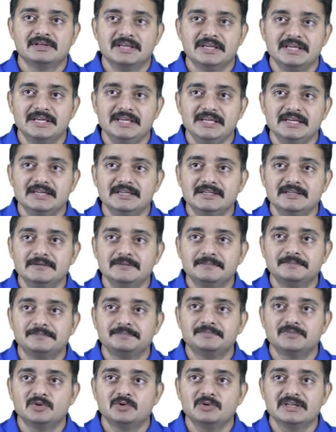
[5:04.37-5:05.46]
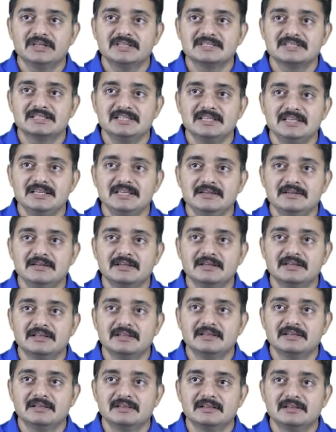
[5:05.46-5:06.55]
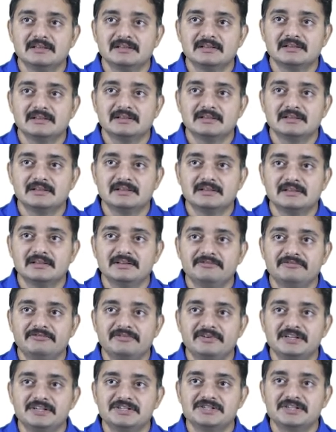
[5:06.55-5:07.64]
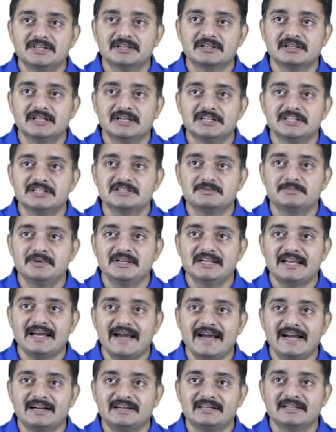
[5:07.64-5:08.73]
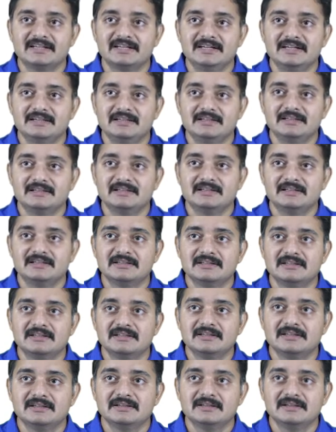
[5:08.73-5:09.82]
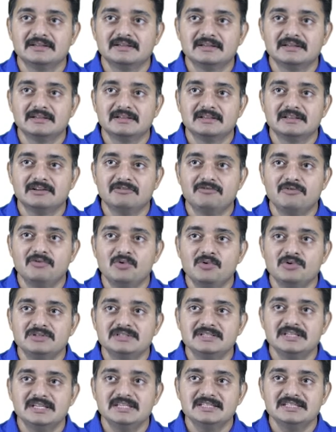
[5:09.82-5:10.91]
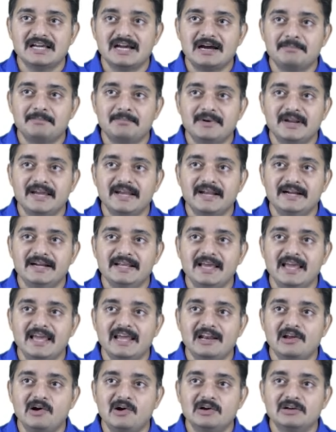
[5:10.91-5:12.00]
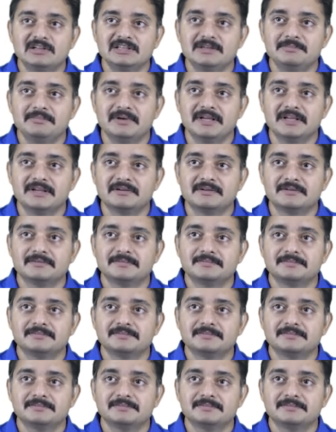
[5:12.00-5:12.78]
Here you can see the friction that is being acted, the force is applied along the plane.